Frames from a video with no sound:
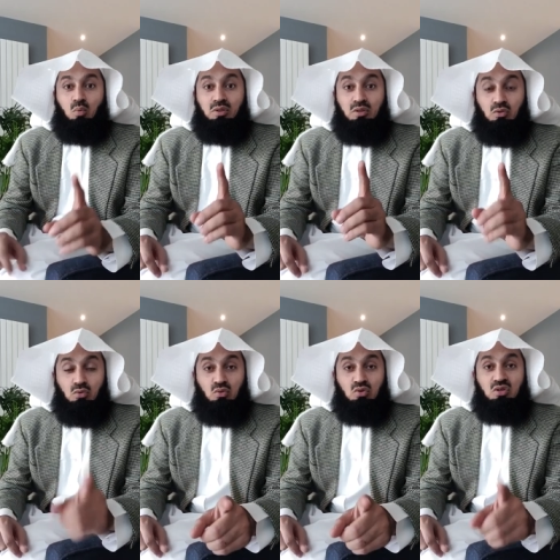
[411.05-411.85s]
with the
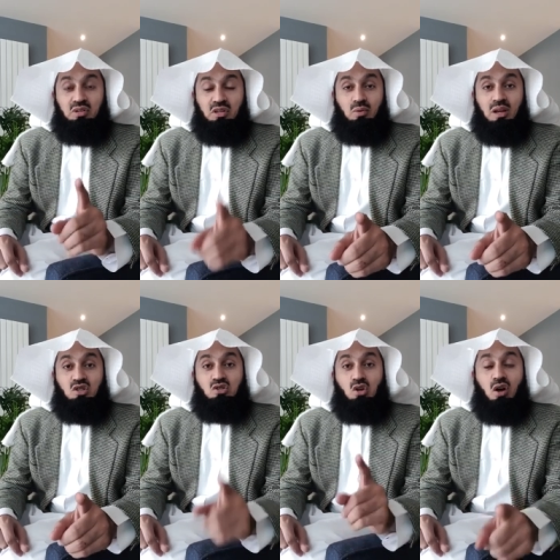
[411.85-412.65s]
rules and
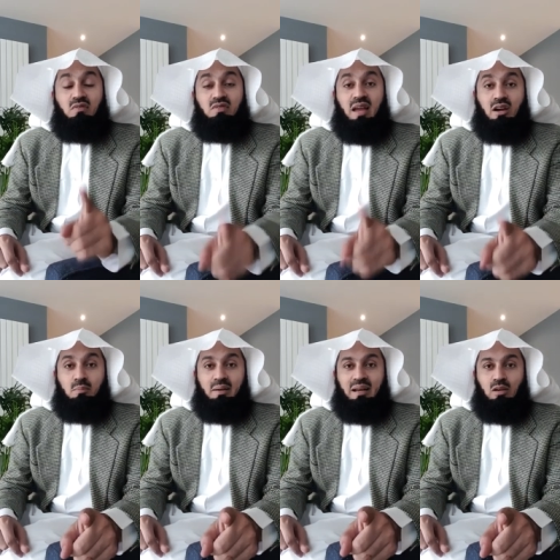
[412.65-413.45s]
regulations of the
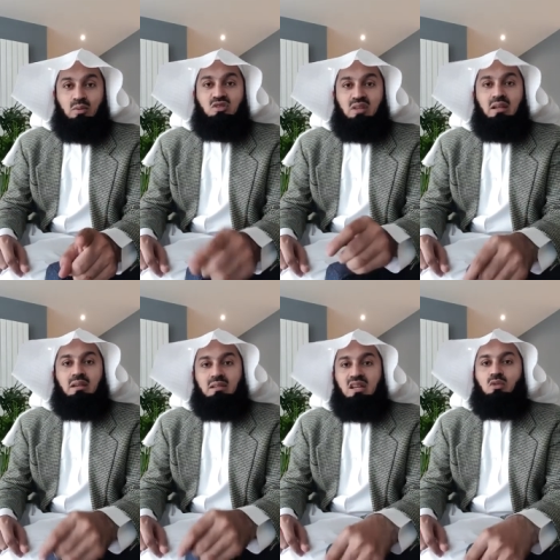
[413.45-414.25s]
Arabic language then
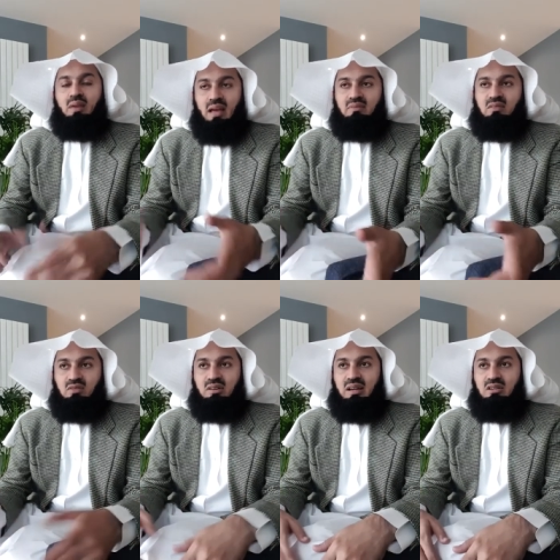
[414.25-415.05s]
indeed we have
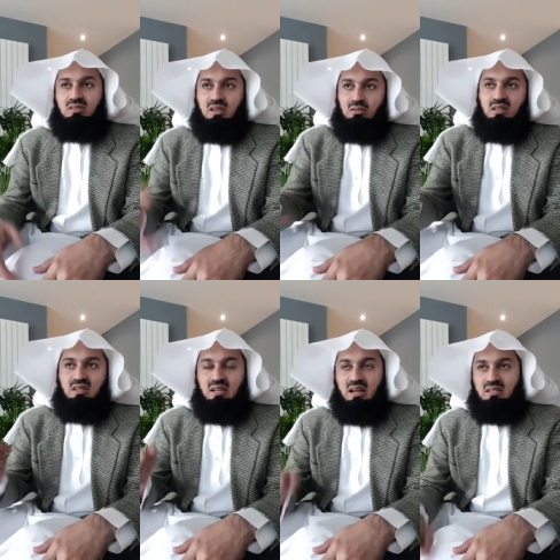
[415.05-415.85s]
every right to say look
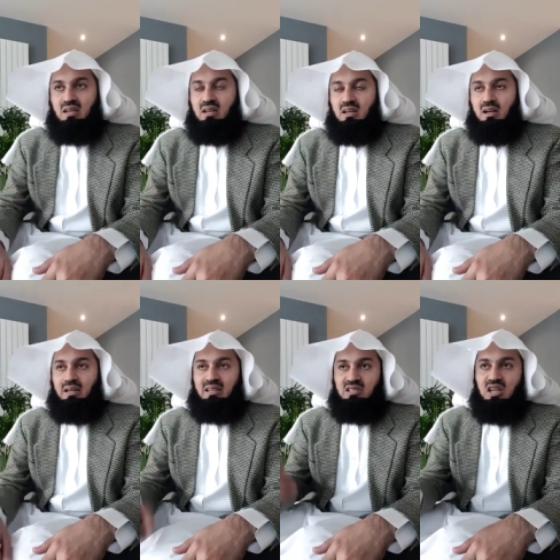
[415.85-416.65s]
these guys
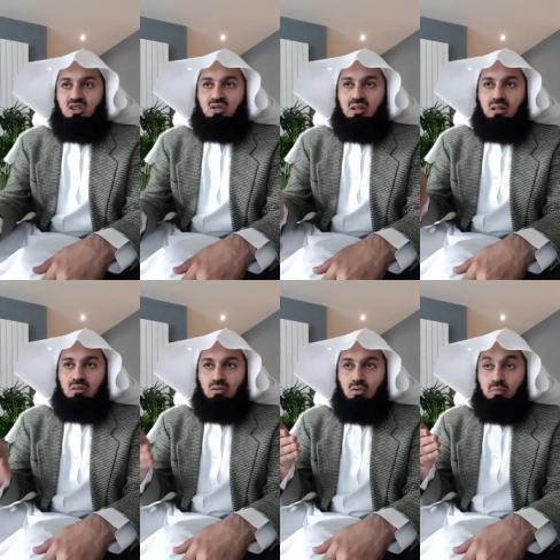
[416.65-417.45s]
are
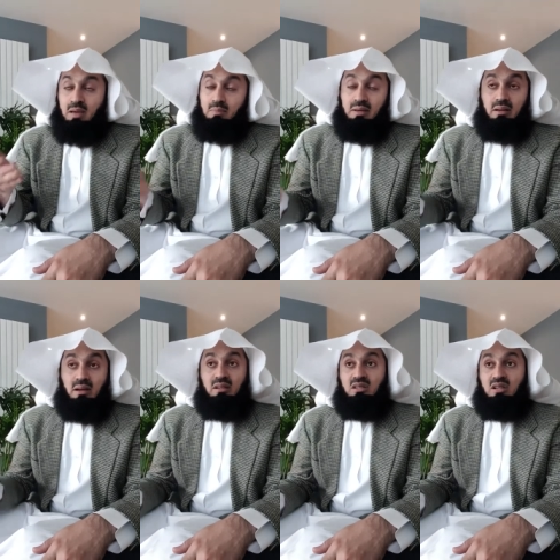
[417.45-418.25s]
intentionally or maybe
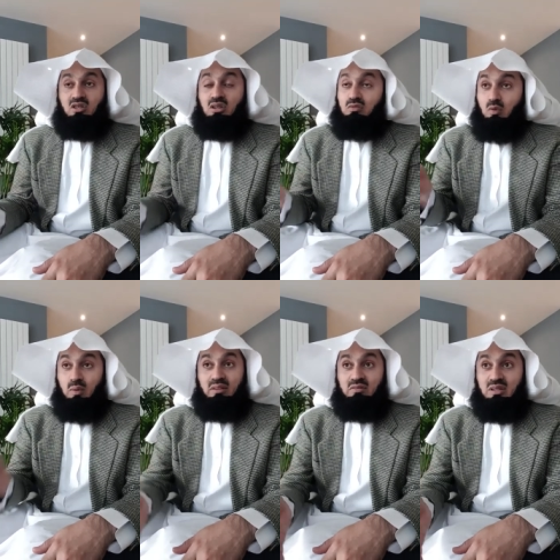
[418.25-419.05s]
unintentionally or for
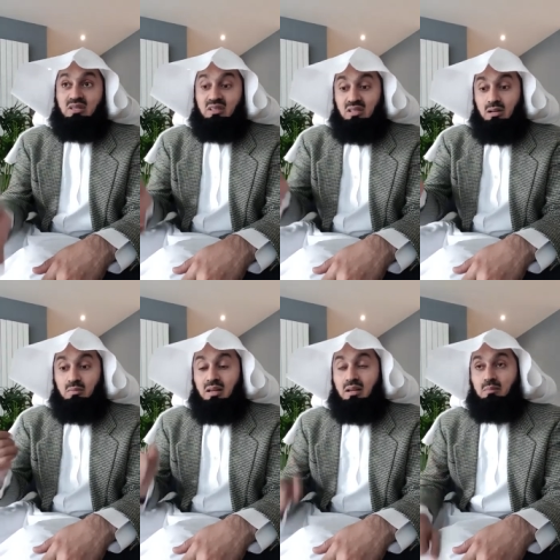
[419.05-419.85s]
whatever reason
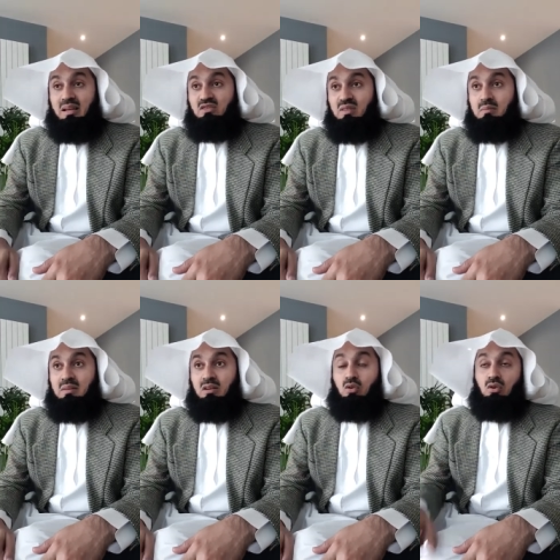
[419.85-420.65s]
they're
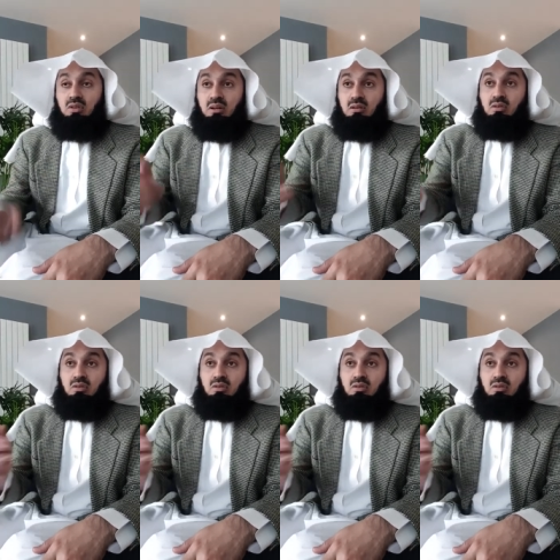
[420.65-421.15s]
blaspheming or they're